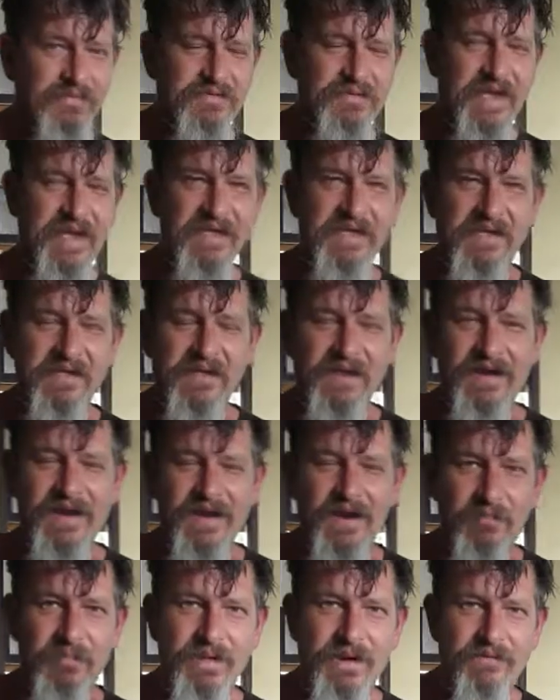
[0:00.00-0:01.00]
Taking a
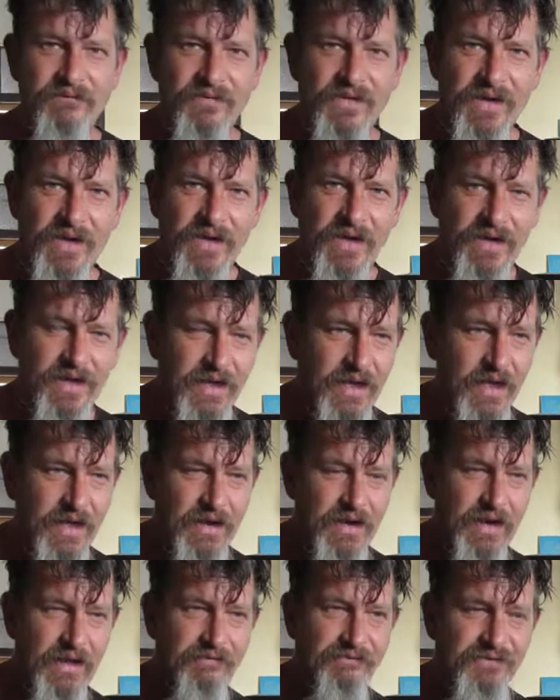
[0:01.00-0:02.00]
little bit of
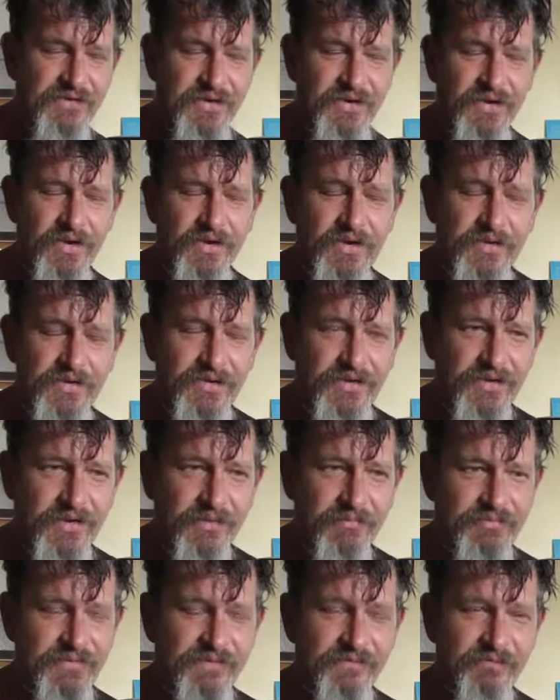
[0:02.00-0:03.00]
a left turn in
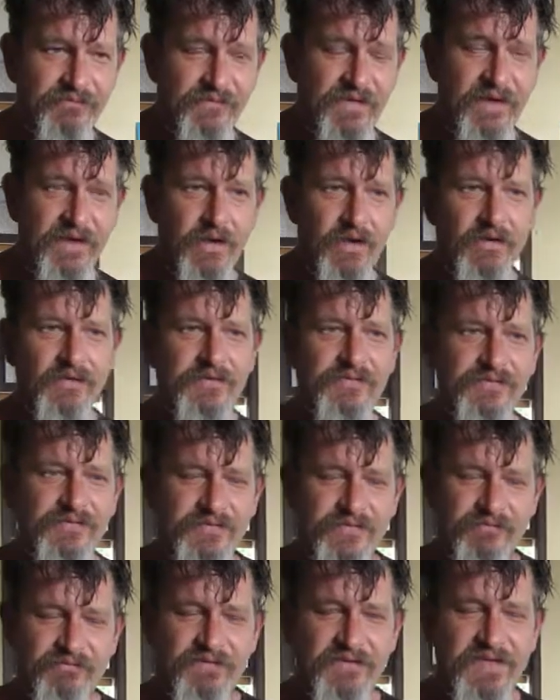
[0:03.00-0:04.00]
terms of videos
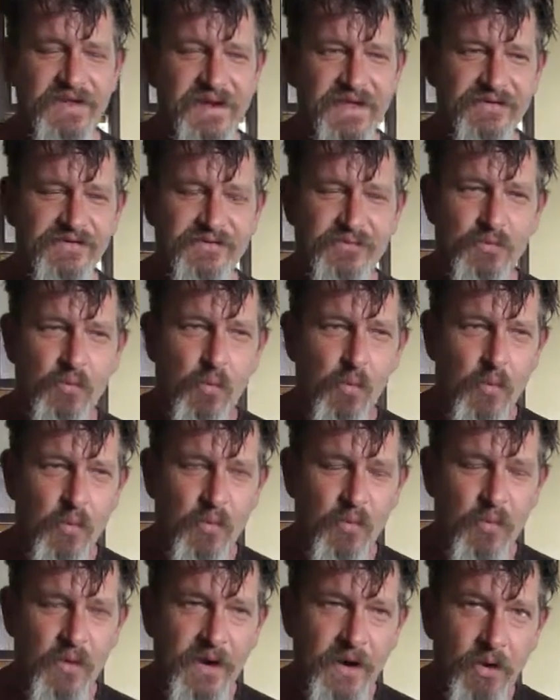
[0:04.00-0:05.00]
for the next
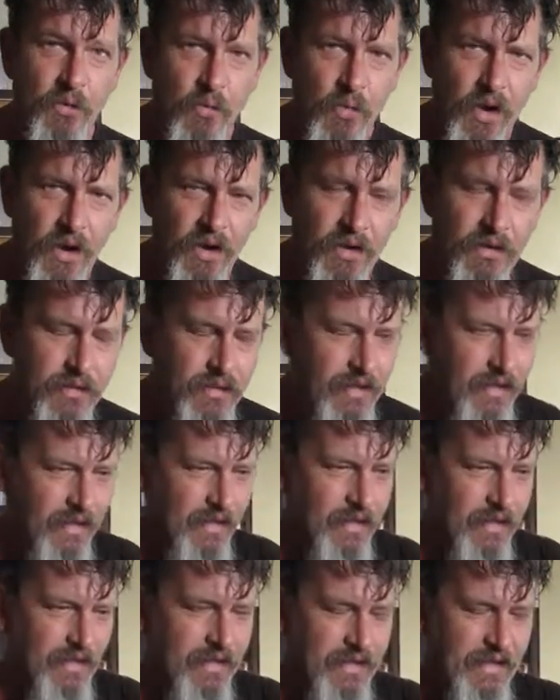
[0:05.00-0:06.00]
little while,
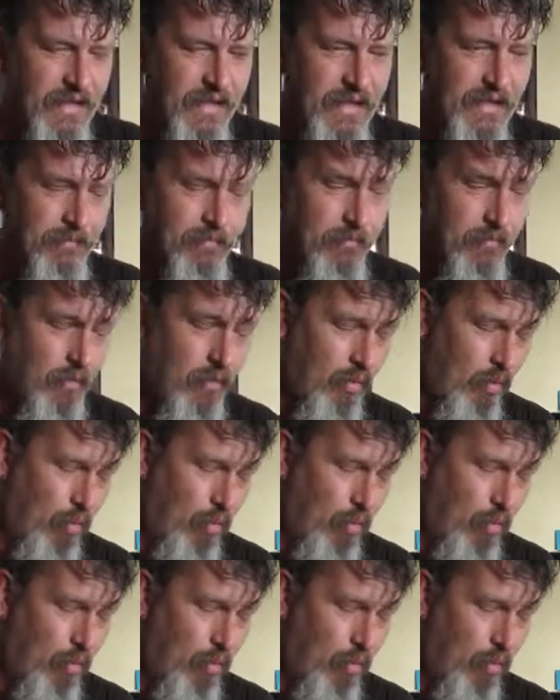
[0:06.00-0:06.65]
and